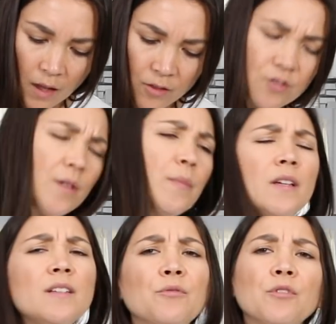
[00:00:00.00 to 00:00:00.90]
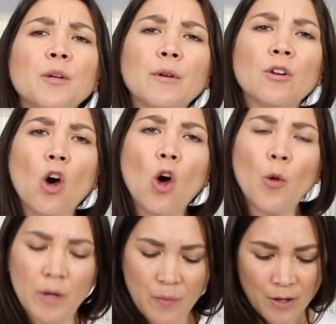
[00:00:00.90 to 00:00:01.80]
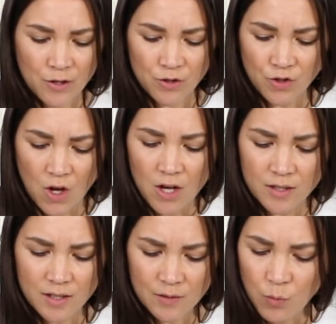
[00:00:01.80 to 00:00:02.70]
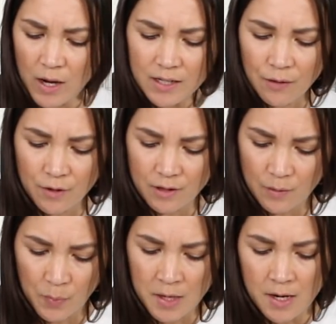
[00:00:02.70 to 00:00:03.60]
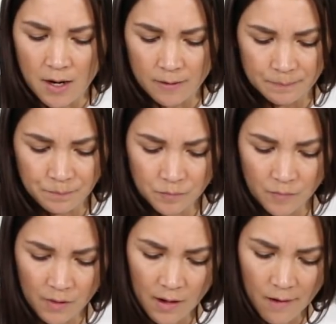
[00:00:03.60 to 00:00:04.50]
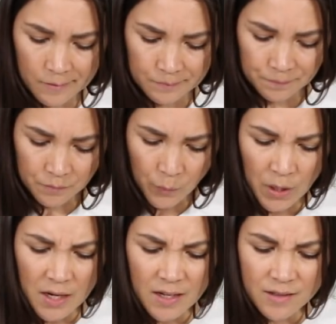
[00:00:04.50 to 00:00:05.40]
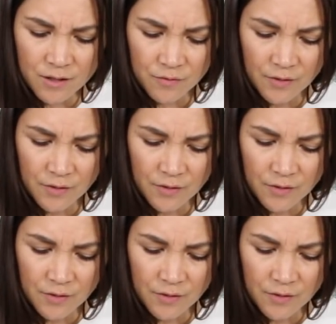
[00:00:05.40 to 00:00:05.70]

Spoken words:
There's something different about an almond butter sauce. It's way different than peanut. Peanut's